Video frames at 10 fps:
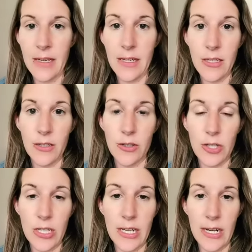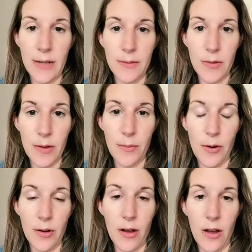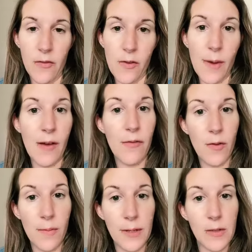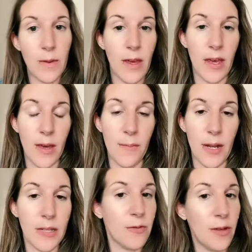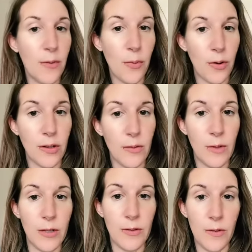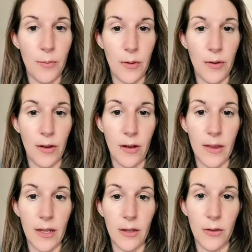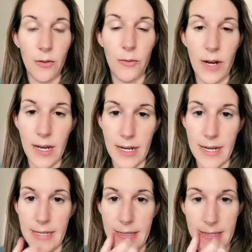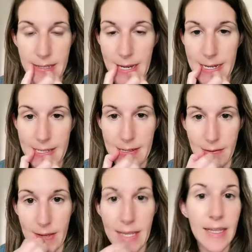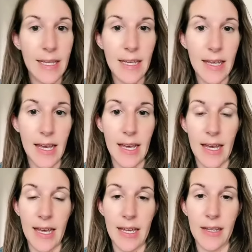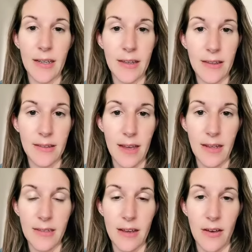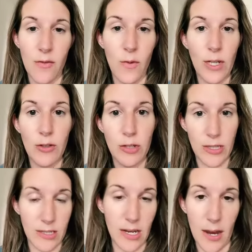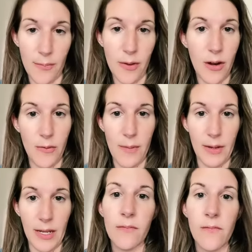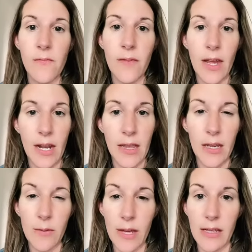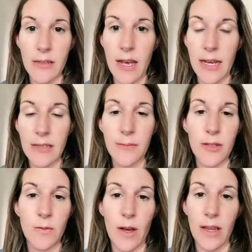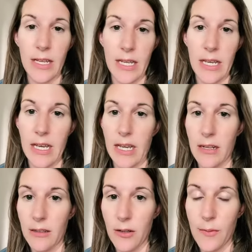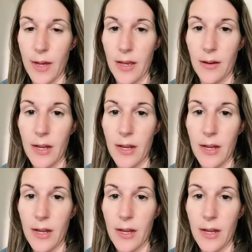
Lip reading: So she ended up doing the protocol for about 4 months with him. And it's really important when you do a protocol that you recognize the signs of healing and signs of when you should stop a remedy. And I think with eczema as well, like it can get a little bit